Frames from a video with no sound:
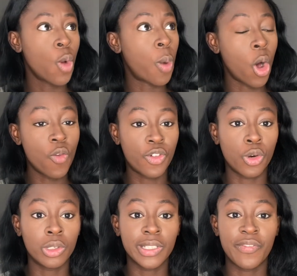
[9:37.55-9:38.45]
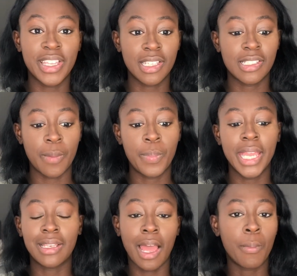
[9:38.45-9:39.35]
but overall the vendors I
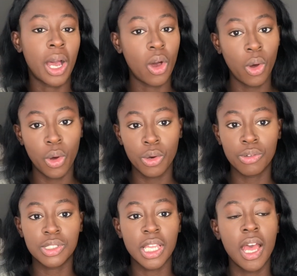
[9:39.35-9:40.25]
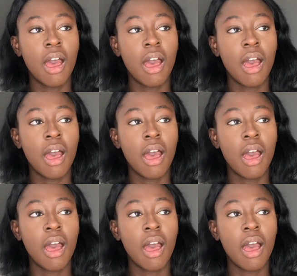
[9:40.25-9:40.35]
picked, like my host,